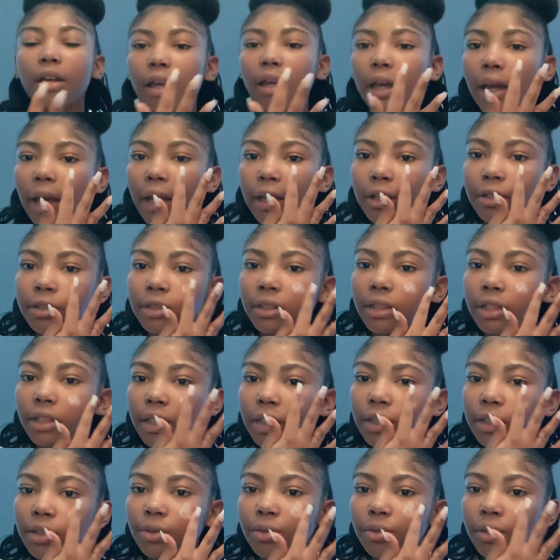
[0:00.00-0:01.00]
I
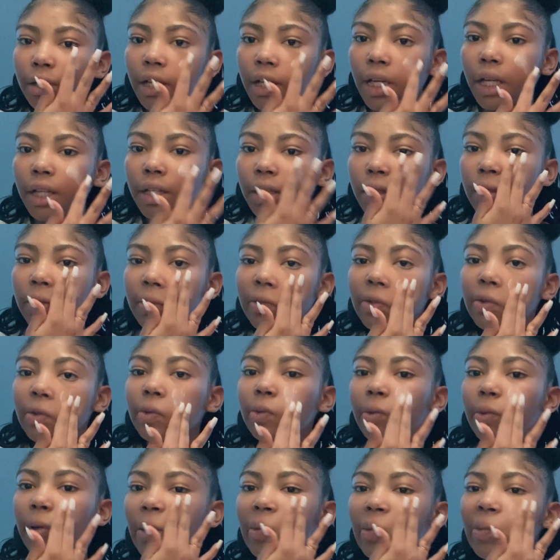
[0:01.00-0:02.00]
usually do not
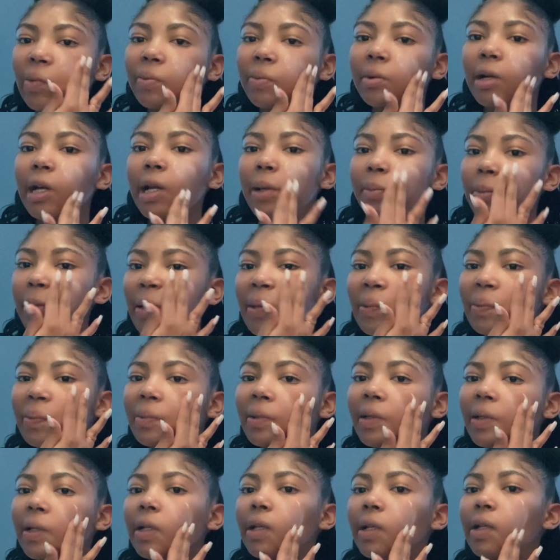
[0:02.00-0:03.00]
do well with primer,
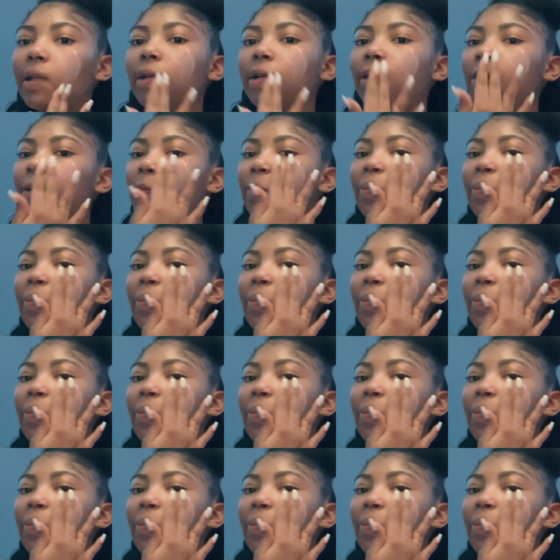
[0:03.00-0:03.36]
but